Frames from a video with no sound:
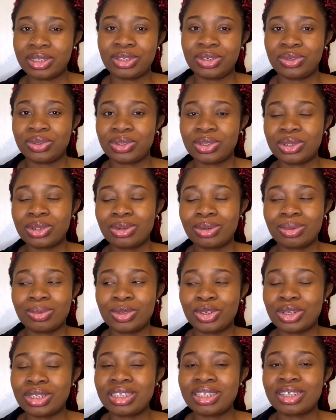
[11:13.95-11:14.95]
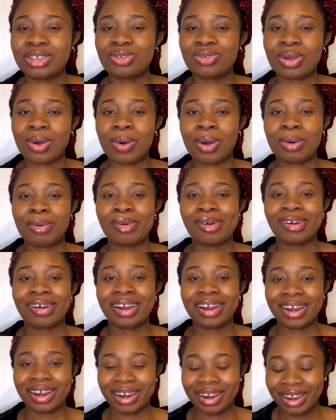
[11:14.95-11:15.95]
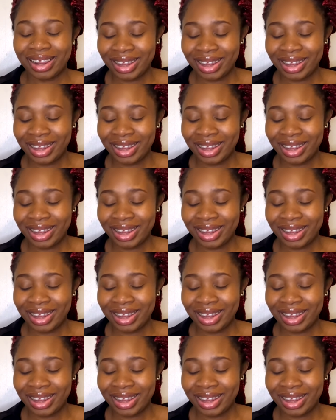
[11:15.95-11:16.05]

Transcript: you know, so we just stick to our work.